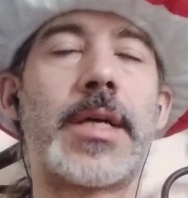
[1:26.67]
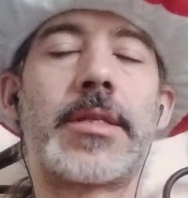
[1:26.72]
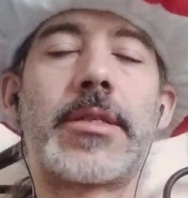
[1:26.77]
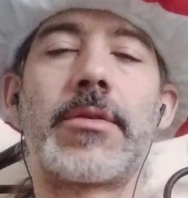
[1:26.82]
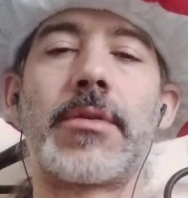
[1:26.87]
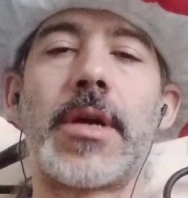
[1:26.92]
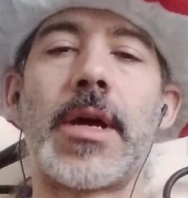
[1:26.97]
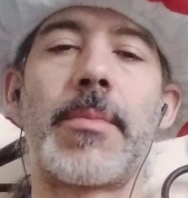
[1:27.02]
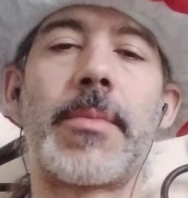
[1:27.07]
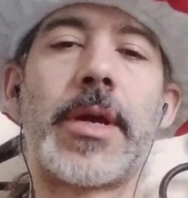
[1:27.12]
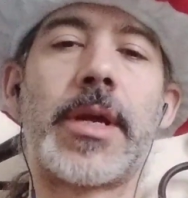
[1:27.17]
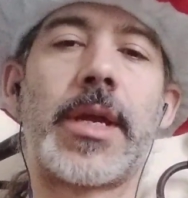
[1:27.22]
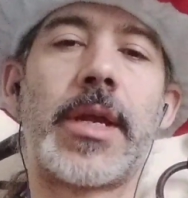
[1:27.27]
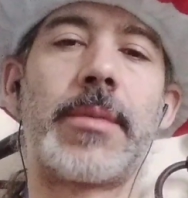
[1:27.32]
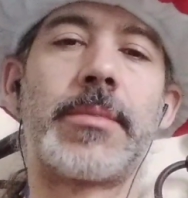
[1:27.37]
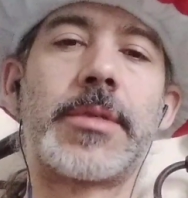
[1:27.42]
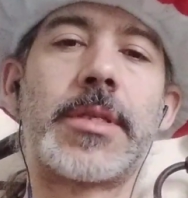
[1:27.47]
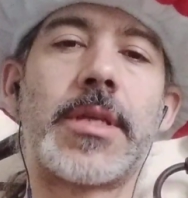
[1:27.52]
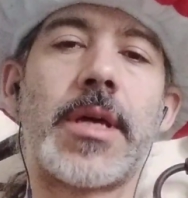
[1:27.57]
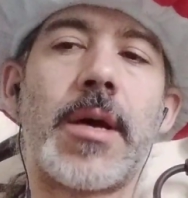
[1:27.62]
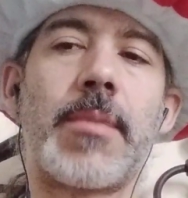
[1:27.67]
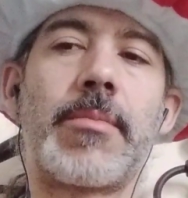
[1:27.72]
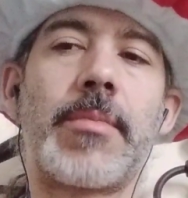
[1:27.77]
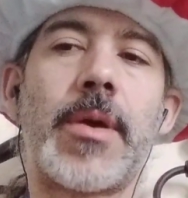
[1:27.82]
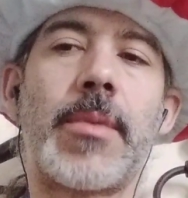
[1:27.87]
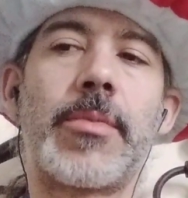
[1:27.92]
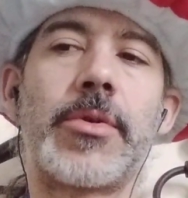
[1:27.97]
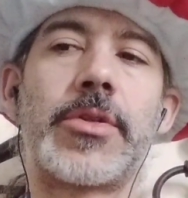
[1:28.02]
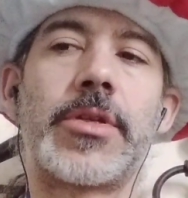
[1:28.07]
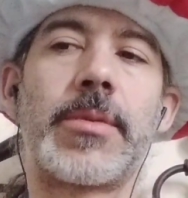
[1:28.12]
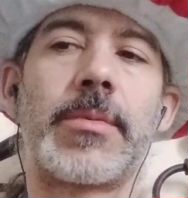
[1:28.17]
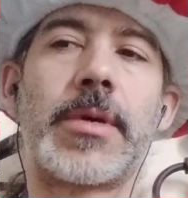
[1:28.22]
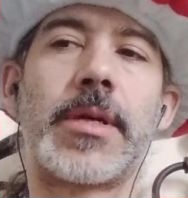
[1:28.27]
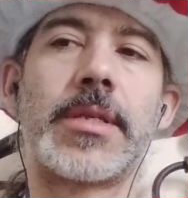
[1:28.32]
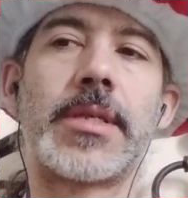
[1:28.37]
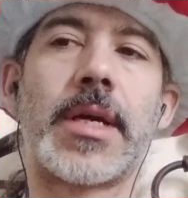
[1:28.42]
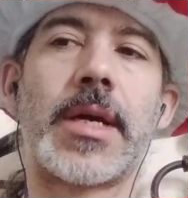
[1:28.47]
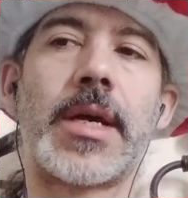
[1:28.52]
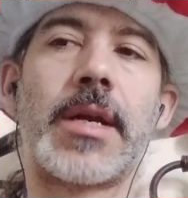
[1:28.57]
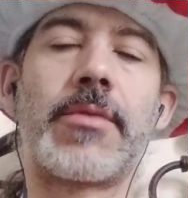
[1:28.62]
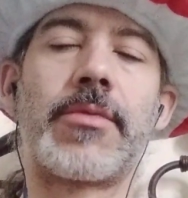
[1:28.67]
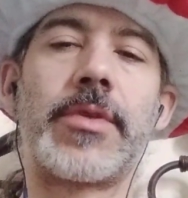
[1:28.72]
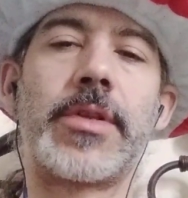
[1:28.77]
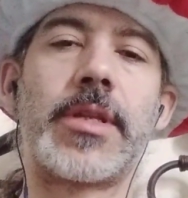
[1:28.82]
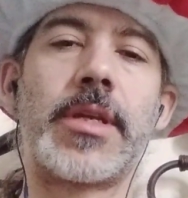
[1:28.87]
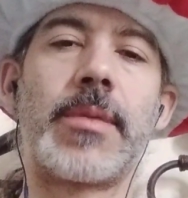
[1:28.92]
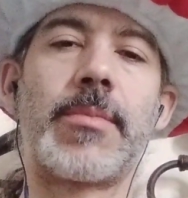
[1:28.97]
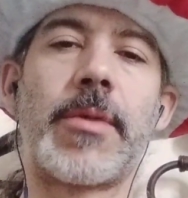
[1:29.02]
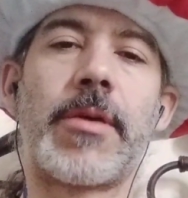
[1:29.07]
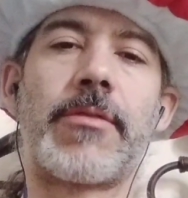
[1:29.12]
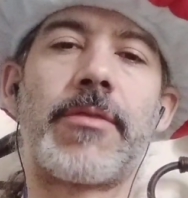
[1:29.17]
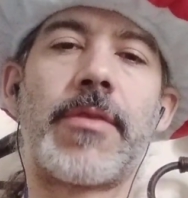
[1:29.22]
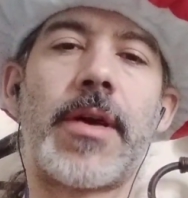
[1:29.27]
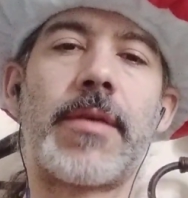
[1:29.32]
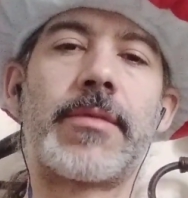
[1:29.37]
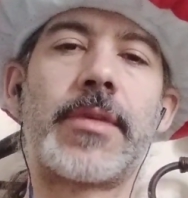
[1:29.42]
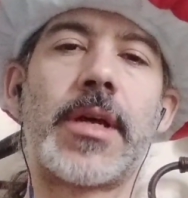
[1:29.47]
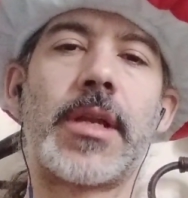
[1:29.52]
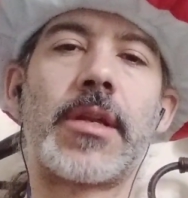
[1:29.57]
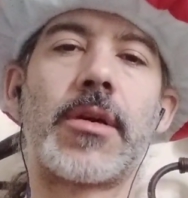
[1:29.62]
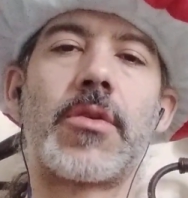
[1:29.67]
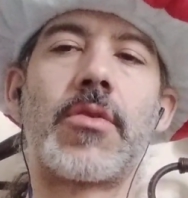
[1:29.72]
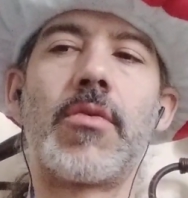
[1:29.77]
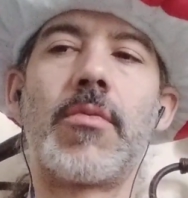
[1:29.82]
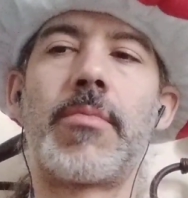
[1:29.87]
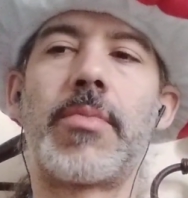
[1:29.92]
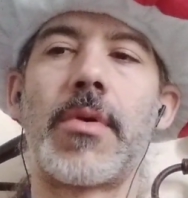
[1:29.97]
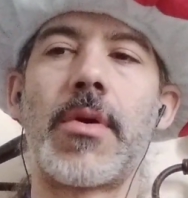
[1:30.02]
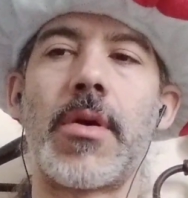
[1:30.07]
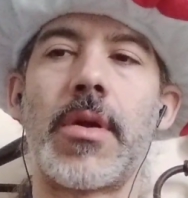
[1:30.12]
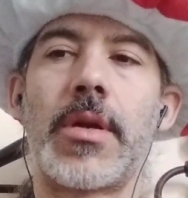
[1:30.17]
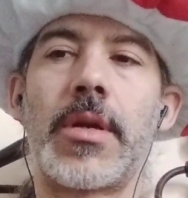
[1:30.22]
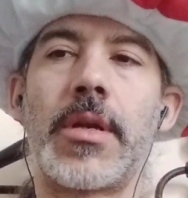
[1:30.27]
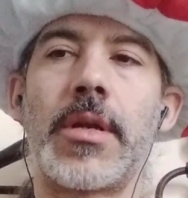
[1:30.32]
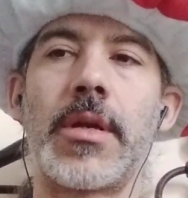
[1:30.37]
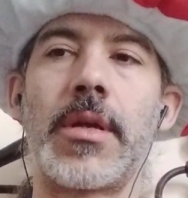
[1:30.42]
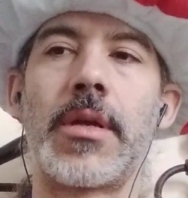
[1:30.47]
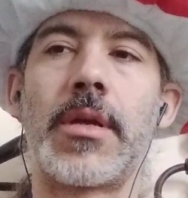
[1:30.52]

still got my GameStop membership because I got to redeem my $5 coupon.